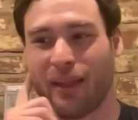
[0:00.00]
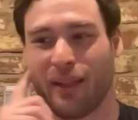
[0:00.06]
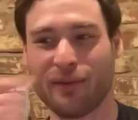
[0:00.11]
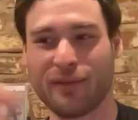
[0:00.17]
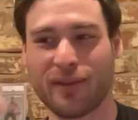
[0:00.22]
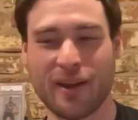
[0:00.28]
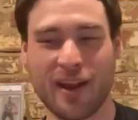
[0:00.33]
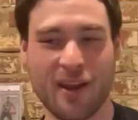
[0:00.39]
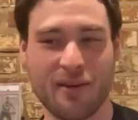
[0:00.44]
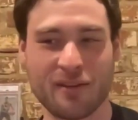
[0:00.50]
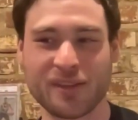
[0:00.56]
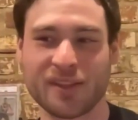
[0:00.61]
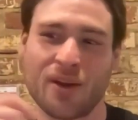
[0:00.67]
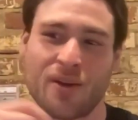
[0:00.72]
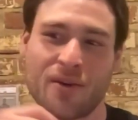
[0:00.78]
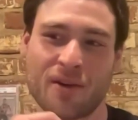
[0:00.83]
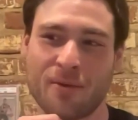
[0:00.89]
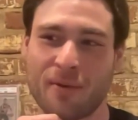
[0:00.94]
lived in
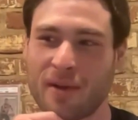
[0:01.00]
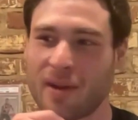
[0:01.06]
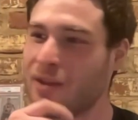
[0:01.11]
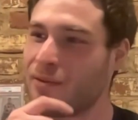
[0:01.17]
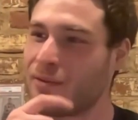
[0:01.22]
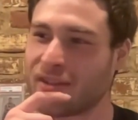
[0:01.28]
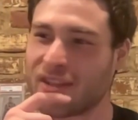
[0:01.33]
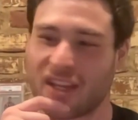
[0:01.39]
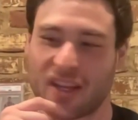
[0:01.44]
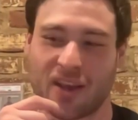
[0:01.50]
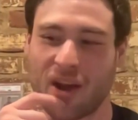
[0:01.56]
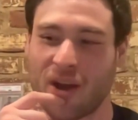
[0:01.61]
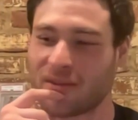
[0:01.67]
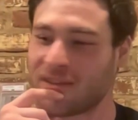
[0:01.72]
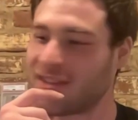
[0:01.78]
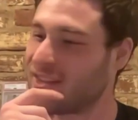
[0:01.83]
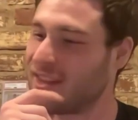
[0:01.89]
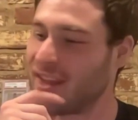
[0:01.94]
Arizona when he was the
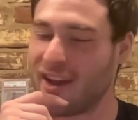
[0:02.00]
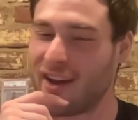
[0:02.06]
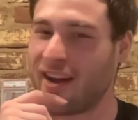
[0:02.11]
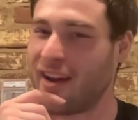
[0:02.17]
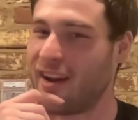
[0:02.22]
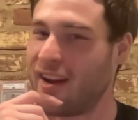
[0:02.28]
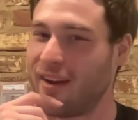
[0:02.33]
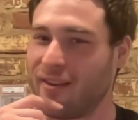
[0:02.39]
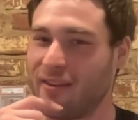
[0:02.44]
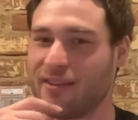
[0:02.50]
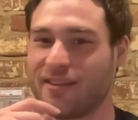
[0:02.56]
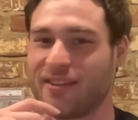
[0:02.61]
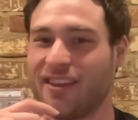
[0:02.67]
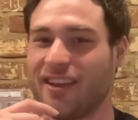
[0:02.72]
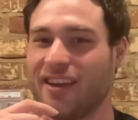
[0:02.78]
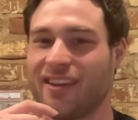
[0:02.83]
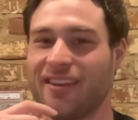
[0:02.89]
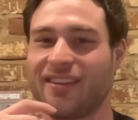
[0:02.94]
coach there, and I was
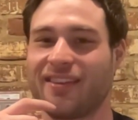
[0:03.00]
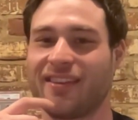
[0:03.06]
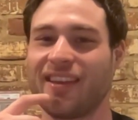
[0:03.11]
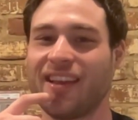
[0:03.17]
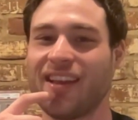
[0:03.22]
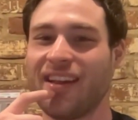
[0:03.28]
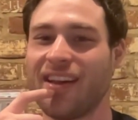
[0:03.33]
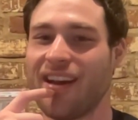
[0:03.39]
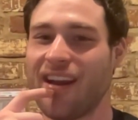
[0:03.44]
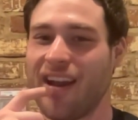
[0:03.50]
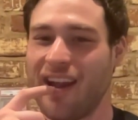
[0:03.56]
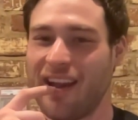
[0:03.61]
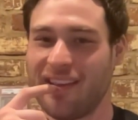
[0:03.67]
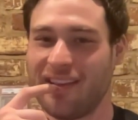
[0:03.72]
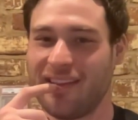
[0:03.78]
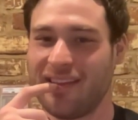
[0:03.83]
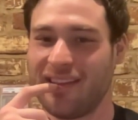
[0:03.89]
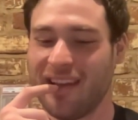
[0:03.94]
like,
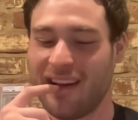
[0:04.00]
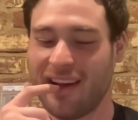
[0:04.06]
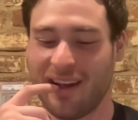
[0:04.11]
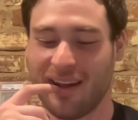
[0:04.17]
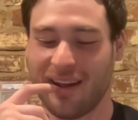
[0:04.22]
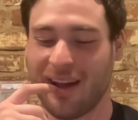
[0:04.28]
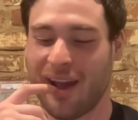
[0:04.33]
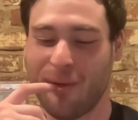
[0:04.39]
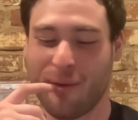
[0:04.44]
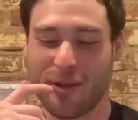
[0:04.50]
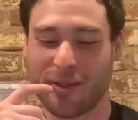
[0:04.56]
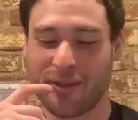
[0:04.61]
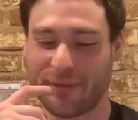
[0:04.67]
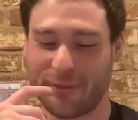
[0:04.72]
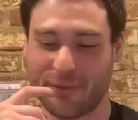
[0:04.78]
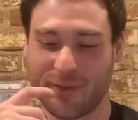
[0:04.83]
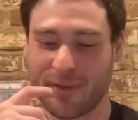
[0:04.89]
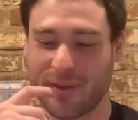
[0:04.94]
I went to a
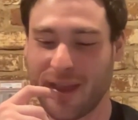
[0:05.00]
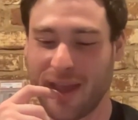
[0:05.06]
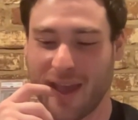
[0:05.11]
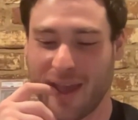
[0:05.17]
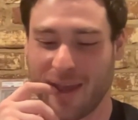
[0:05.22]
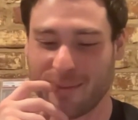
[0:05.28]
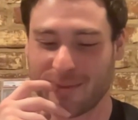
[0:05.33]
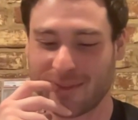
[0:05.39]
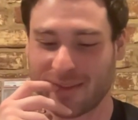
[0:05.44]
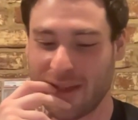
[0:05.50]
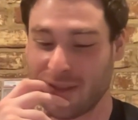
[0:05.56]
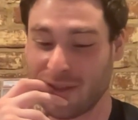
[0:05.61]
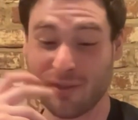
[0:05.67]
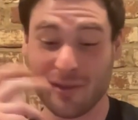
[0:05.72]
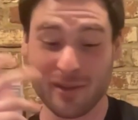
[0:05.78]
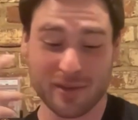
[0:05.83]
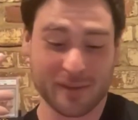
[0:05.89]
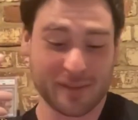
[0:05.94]
few games, and you
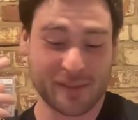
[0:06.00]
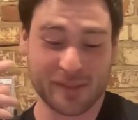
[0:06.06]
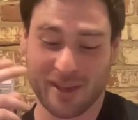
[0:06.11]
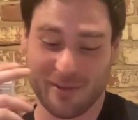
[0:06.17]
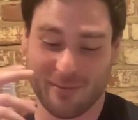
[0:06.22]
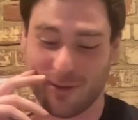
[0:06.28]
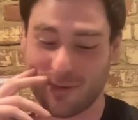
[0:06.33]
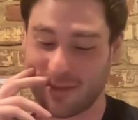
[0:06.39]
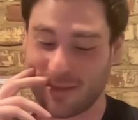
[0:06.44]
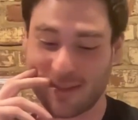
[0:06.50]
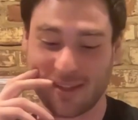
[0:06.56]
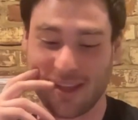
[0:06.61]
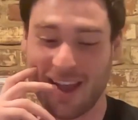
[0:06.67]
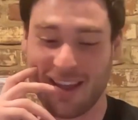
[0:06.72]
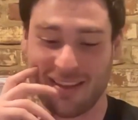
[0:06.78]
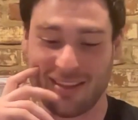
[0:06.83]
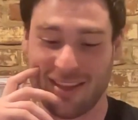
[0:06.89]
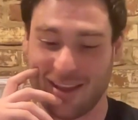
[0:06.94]
could just see him on the
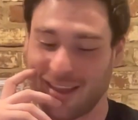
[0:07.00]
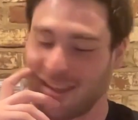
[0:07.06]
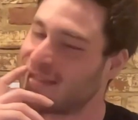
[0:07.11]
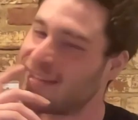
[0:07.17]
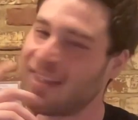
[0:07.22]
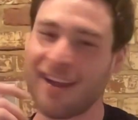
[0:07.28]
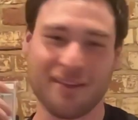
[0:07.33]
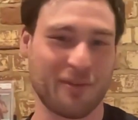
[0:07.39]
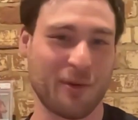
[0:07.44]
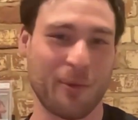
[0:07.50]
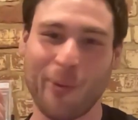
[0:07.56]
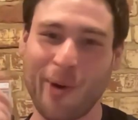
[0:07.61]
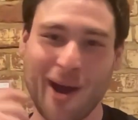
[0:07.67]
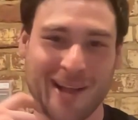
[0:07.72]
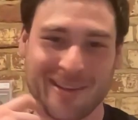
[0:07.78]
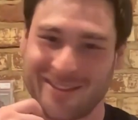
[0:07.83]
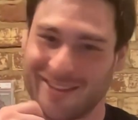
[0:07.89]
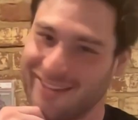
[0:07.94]
sideline. He's not even
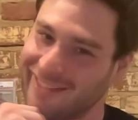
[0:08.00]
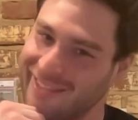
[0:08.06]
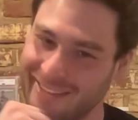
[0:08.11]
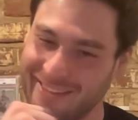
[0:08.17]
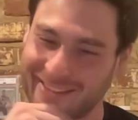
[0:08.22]
watching.